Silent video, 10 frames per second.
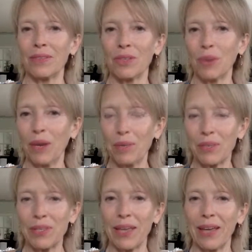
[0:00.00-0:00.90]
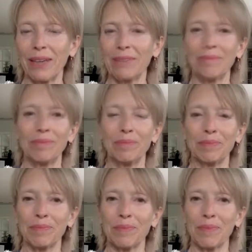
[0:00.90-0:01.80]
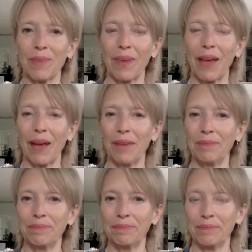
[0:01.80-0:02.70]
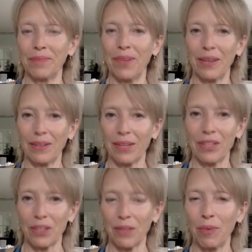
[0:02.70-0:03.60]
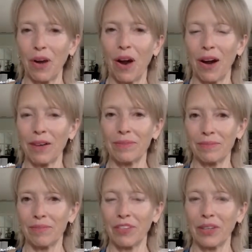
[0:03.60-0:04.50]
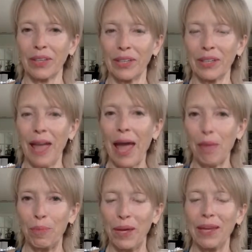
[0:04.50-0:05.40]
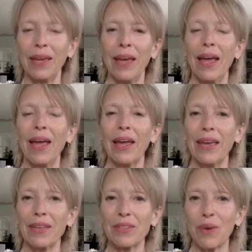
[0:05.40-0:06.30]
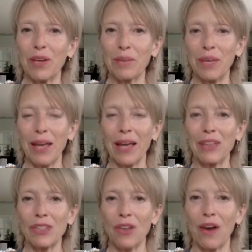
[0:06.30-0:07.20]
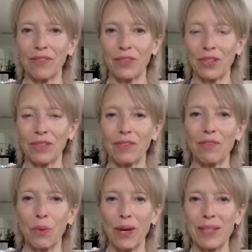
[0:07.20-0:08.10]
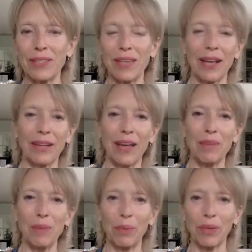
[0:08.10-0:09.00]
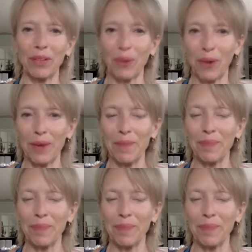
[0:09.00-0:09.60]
20% that allegedly we are feeling happy is going to be a softer voice, and a lot of people ignore it.